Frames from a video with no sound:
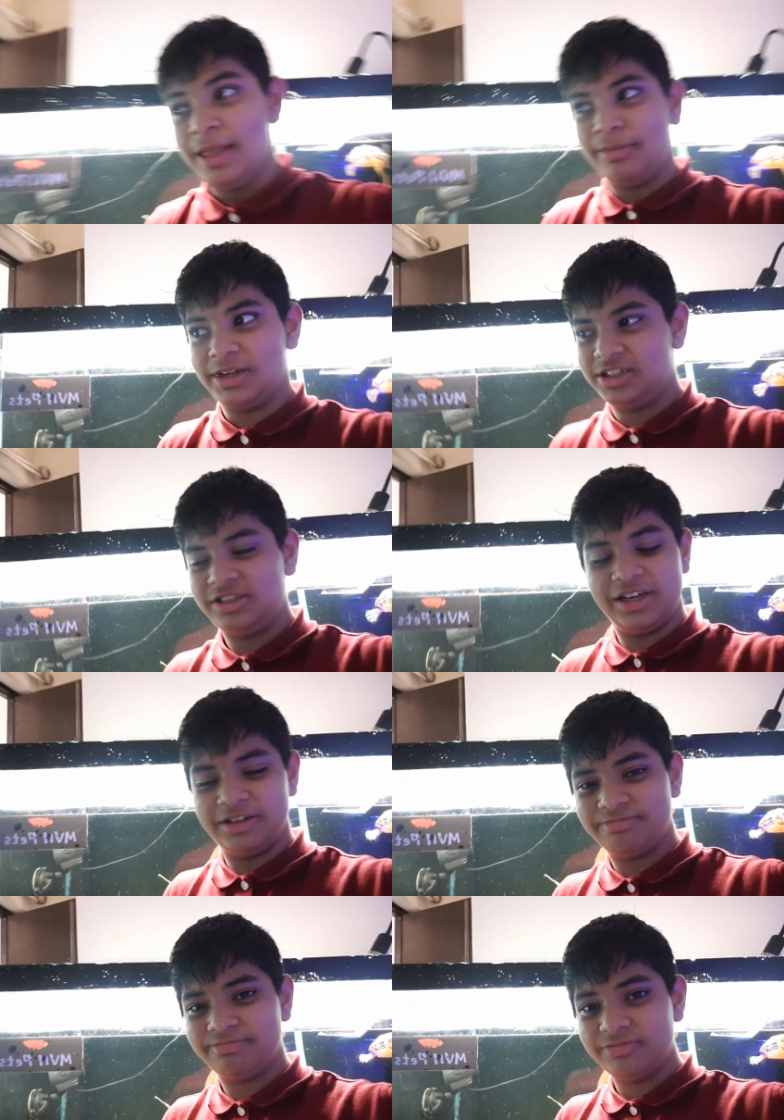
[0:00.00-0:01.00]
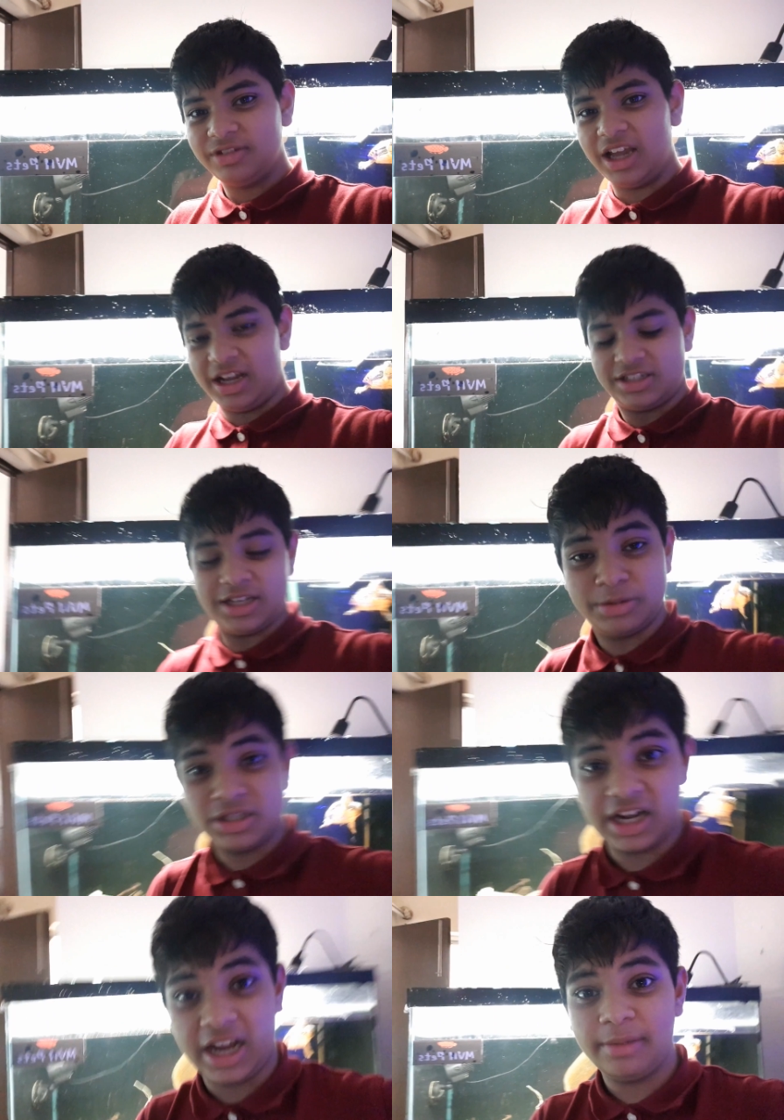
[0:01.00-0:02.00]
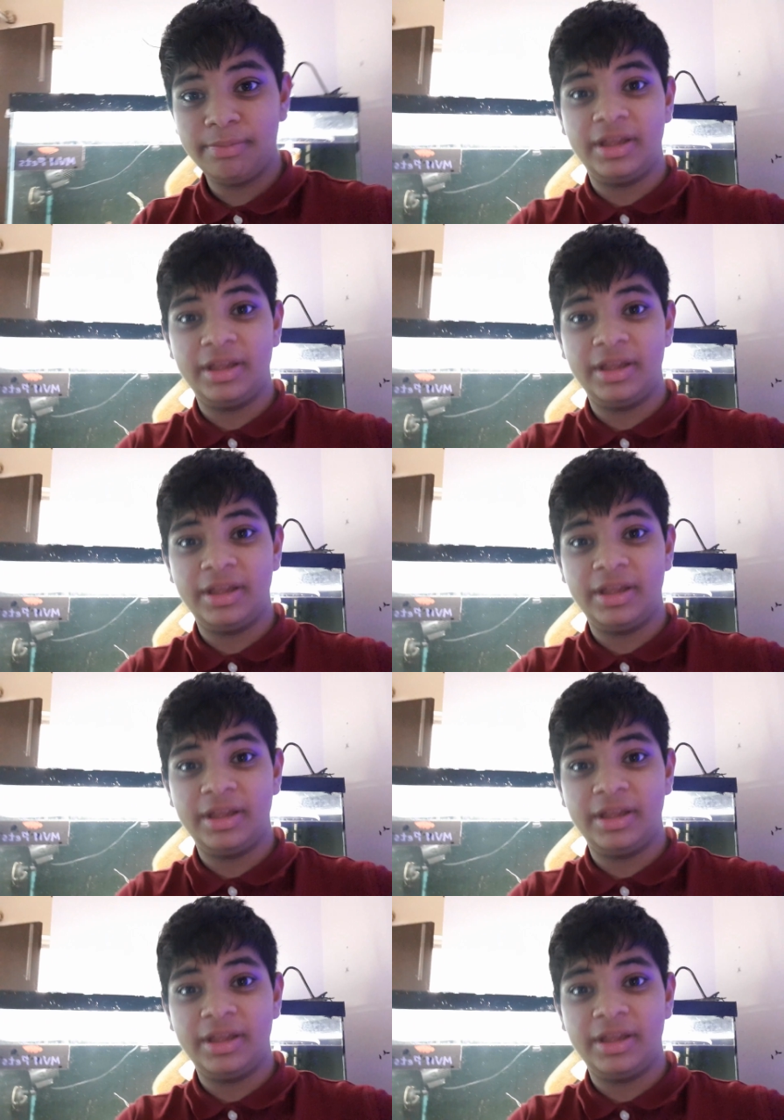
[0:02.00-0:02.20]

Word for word: but still, yeah, subscribe.